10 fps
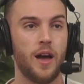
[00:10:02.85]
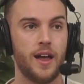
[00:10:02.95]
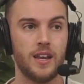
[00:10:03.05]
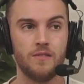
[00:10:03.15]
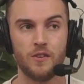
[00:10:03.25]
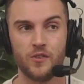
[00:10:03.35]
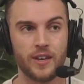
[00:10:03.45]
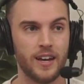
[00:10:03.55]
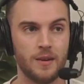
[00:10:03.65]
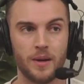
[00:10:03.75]
And even if you
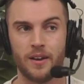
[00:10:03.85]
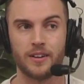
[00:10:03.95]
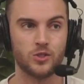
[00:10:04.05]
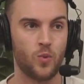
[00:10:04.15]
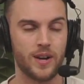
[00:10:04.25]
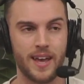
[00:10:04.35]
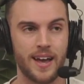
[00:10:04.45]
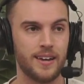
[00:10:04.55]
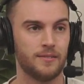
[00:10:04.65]
get him at like 28,